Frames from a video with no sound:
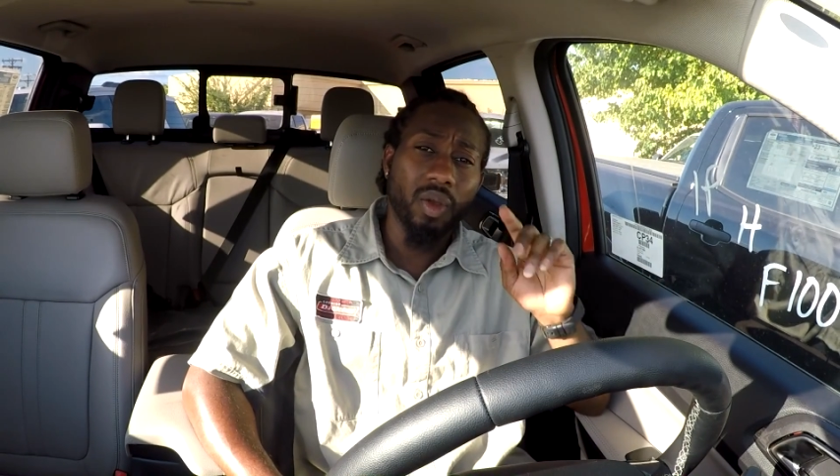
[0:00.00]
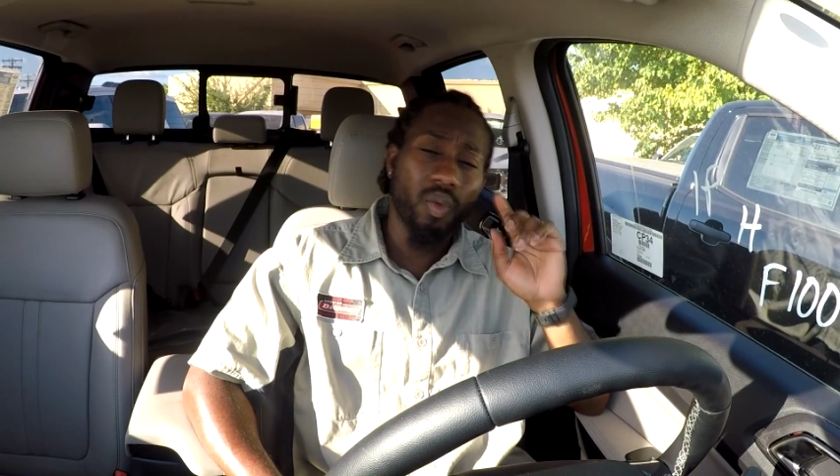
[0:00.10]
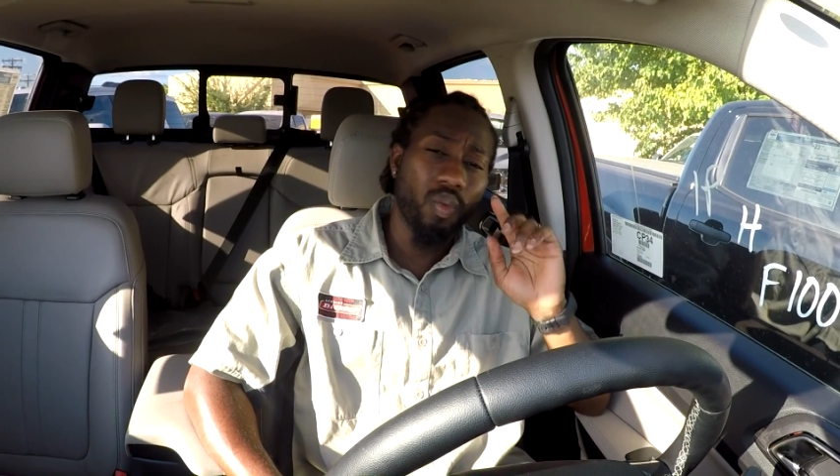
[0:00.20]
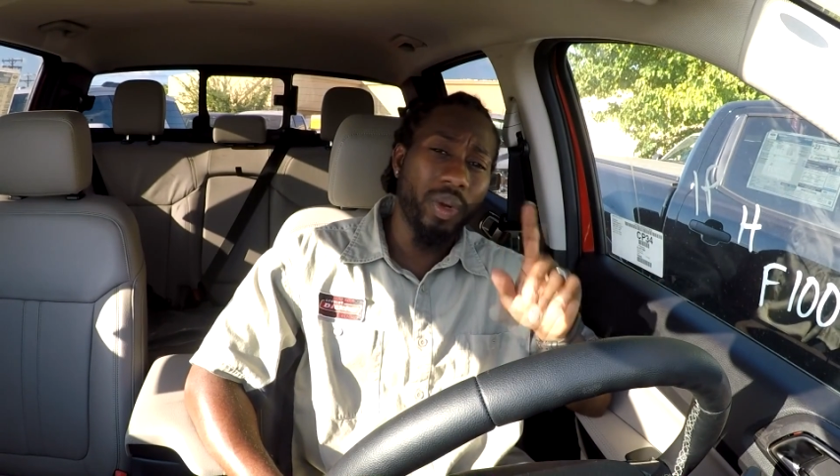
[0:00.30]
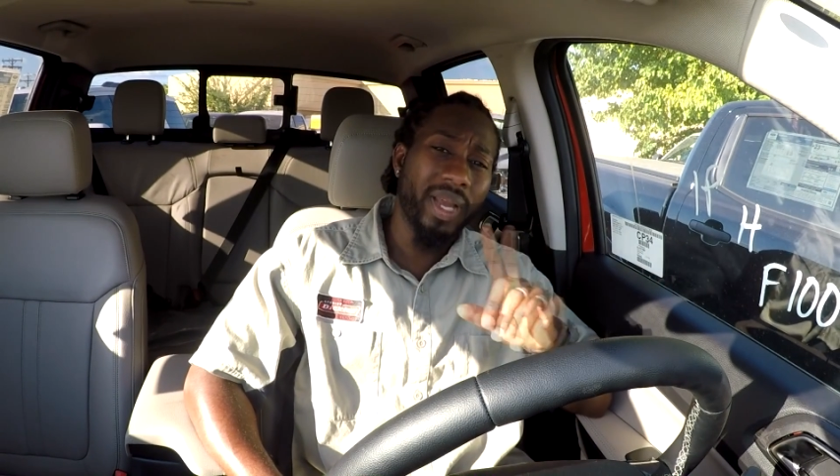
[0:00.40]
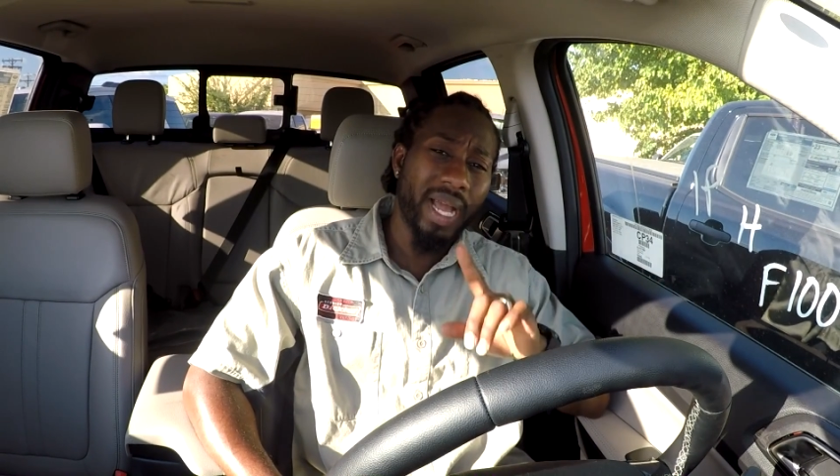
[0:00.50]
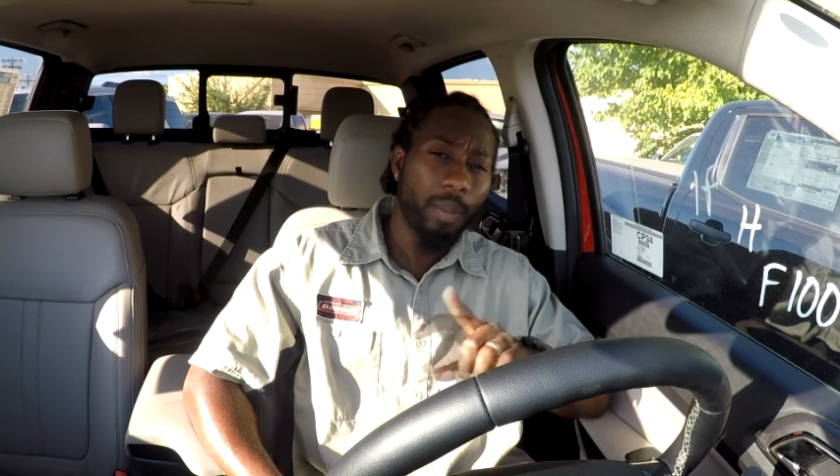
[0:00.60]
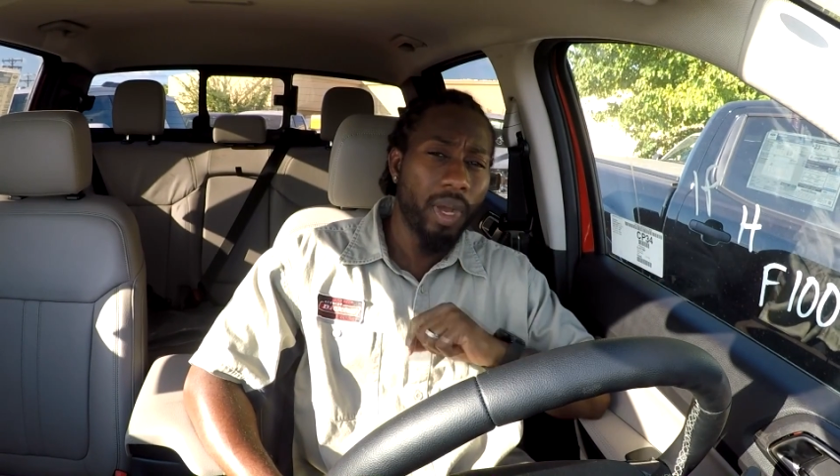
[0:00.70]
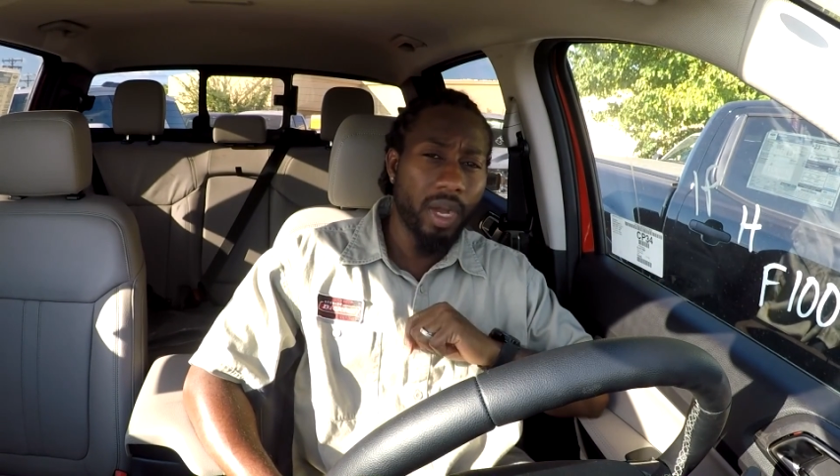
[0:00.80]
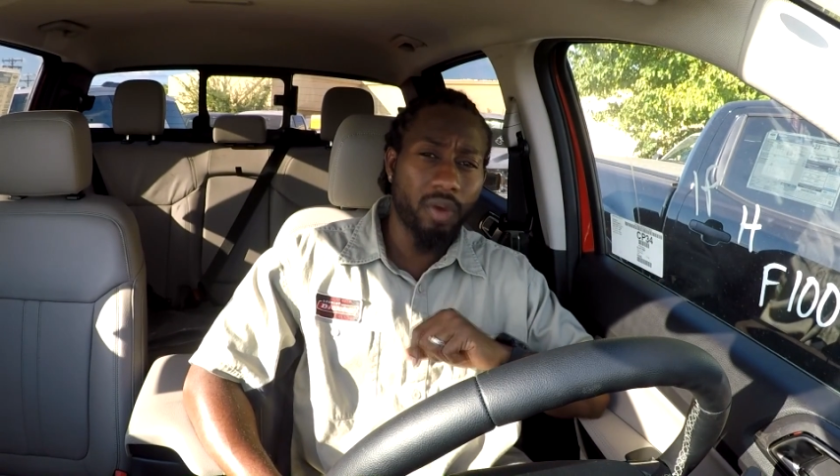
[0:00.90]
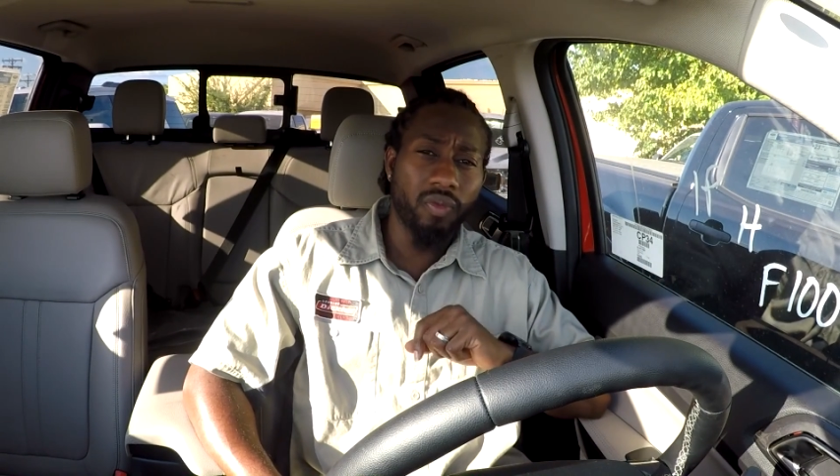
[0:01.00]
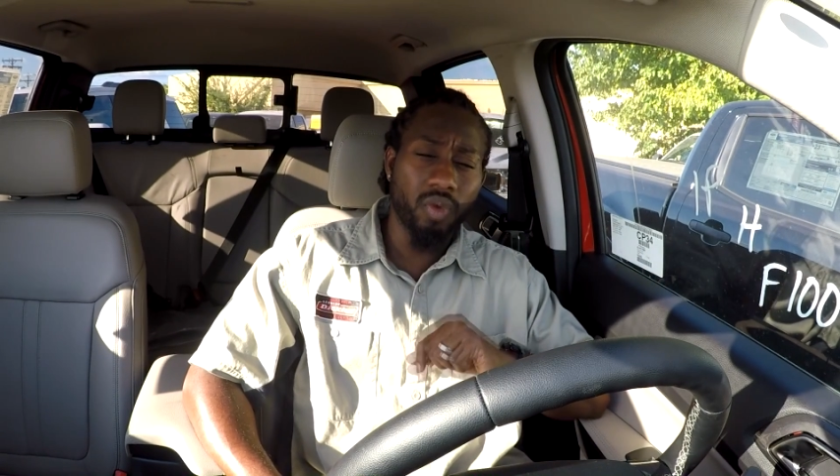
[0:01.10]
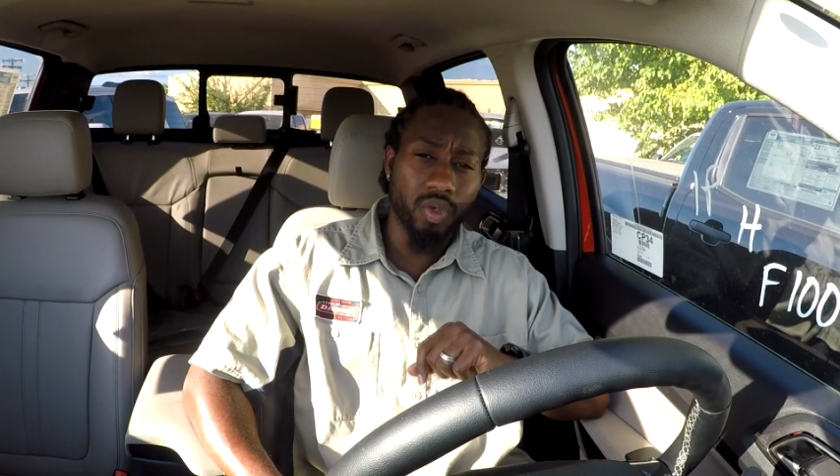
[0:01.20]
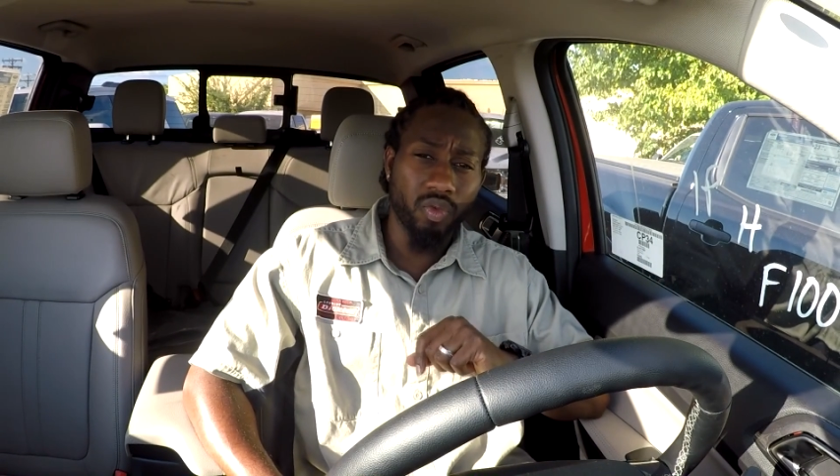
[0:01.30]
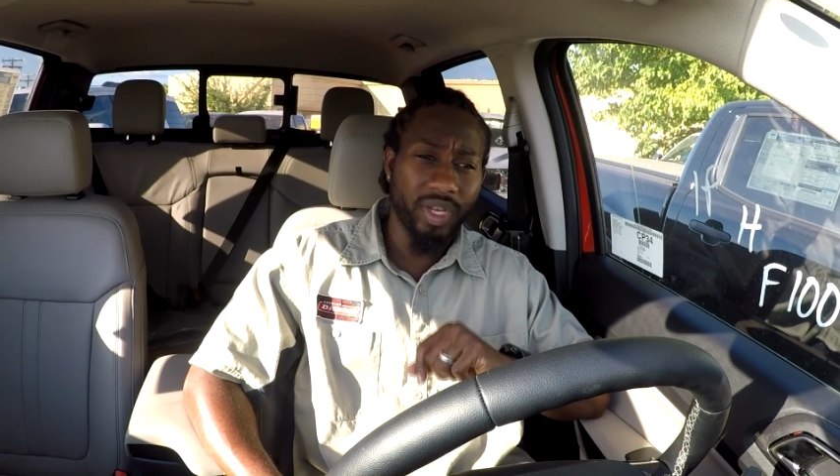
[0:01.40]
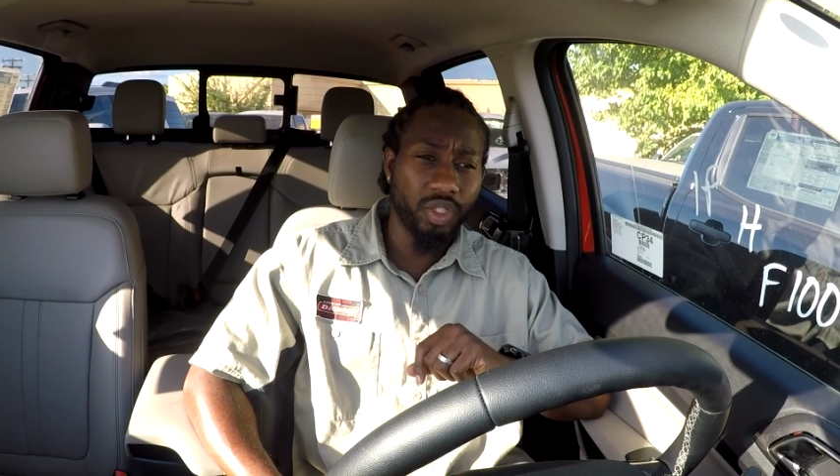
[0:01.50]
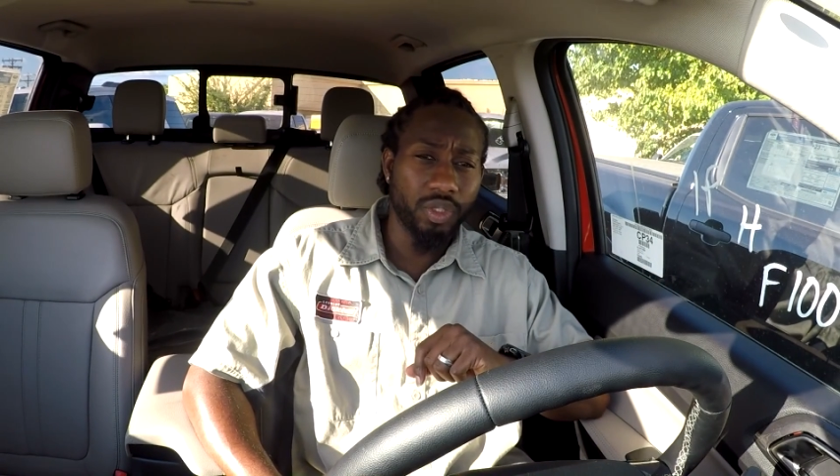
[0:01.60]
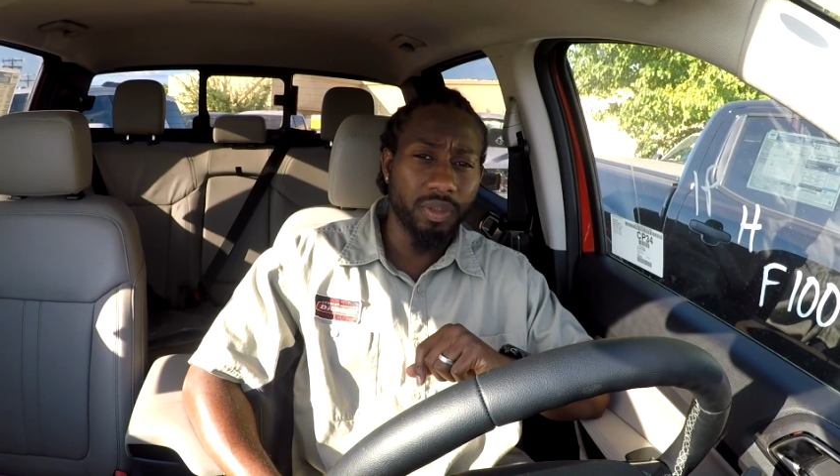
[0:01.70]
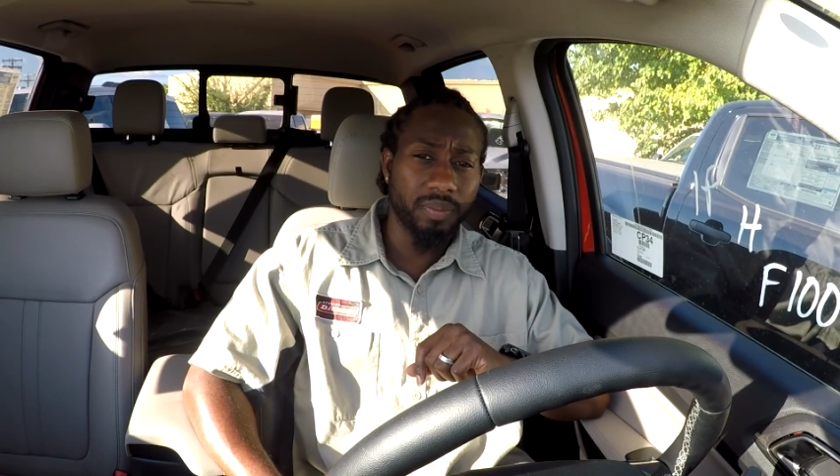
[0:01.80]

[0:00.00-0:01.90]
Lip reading: would I buy the Ford Ranger?